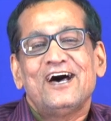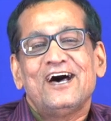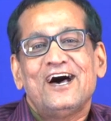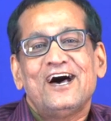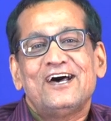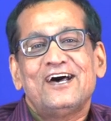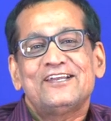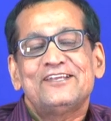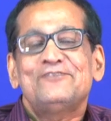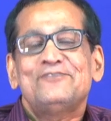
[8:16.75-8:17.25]

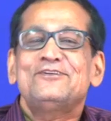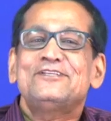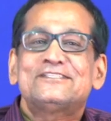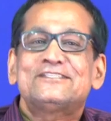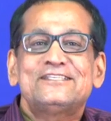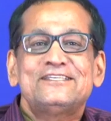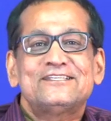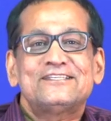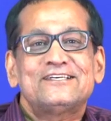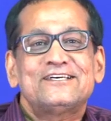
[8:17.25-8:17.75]
and you will
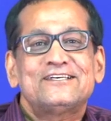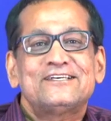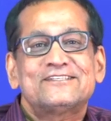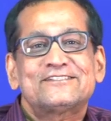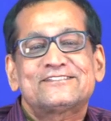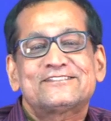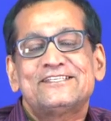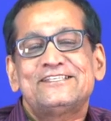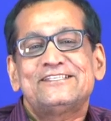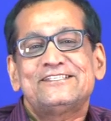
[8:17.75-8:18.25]
see the
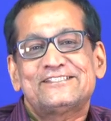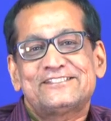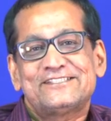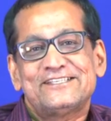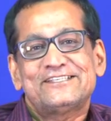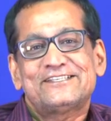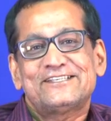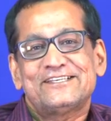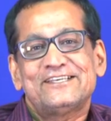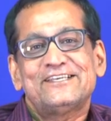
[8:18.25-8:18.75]
steady
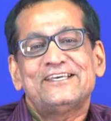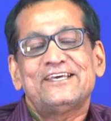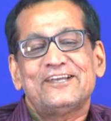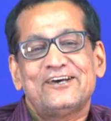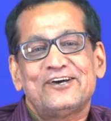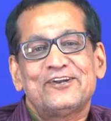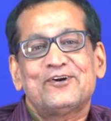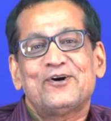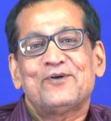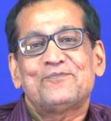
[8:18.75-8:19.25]
state
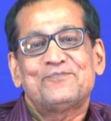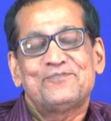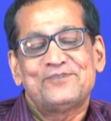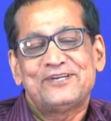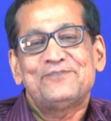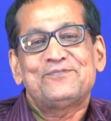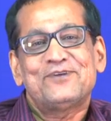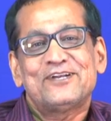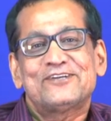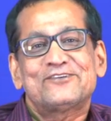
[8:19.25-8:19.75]
error of
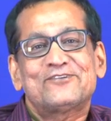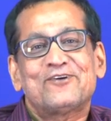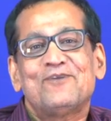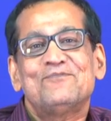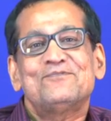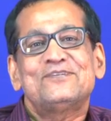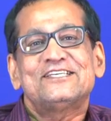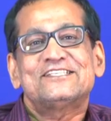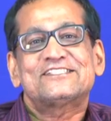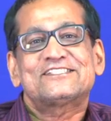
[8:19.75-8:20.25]
different
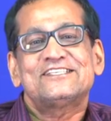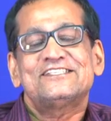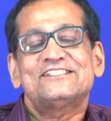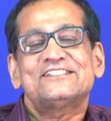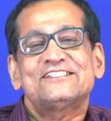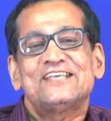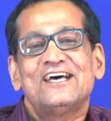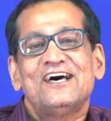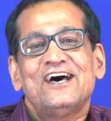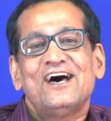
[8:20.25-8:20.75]
combinations,